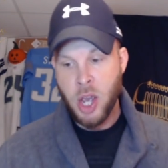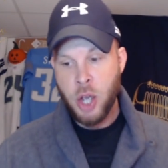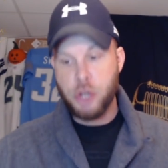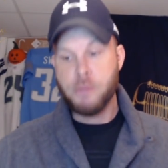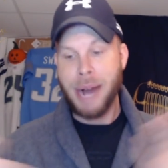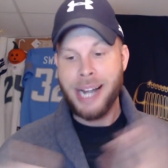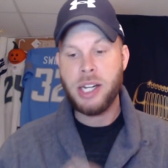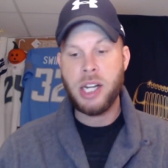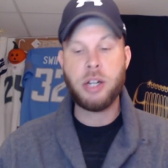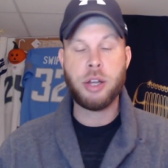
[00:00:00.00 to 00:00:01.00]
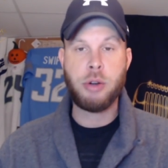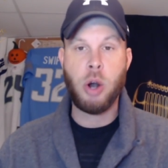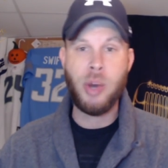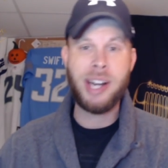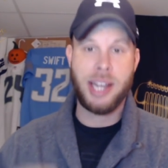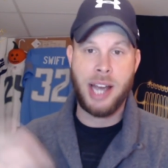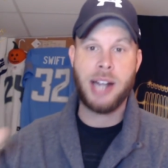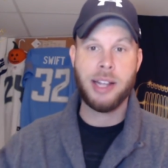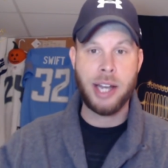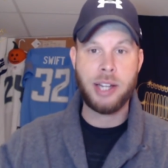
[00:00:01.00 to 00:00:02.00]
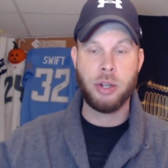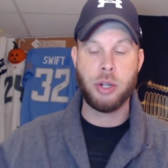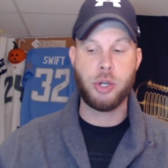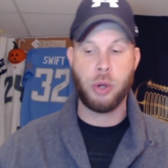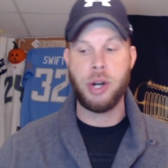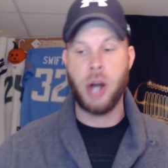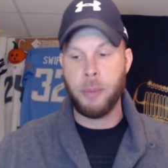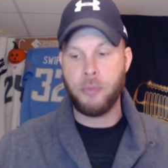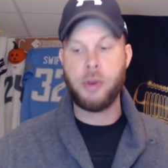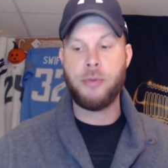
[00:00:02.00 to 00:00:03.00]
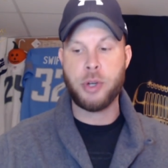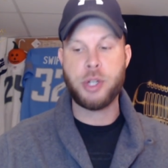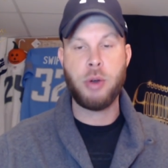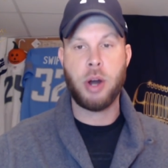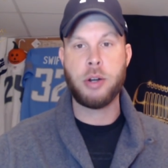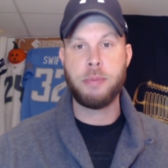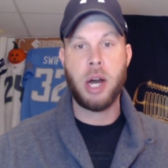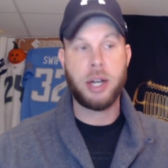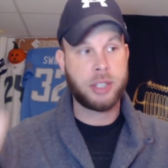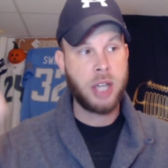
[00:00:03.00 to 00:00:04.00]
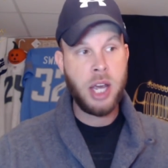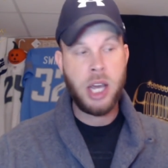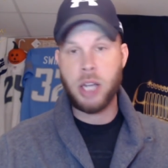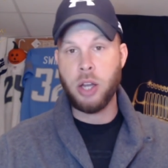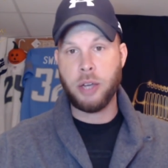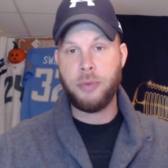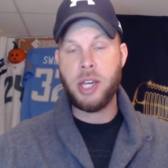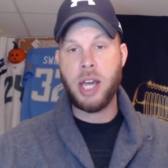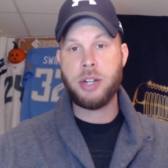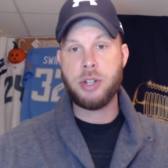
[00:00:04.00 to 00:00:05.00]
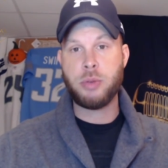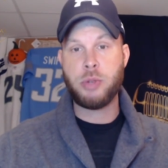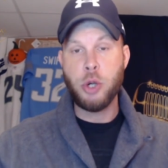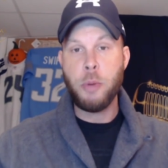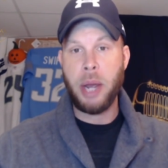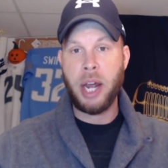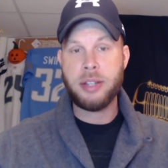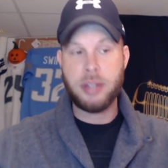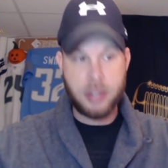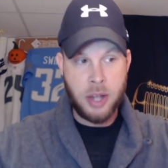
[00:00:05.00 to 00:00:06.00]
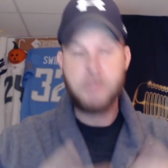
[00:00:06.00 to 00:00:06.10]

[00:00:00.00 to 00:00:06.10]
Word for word: You might need to throw in a guy like little Jordan Humphrey for two hundred bucks. And look, if he catches two passes,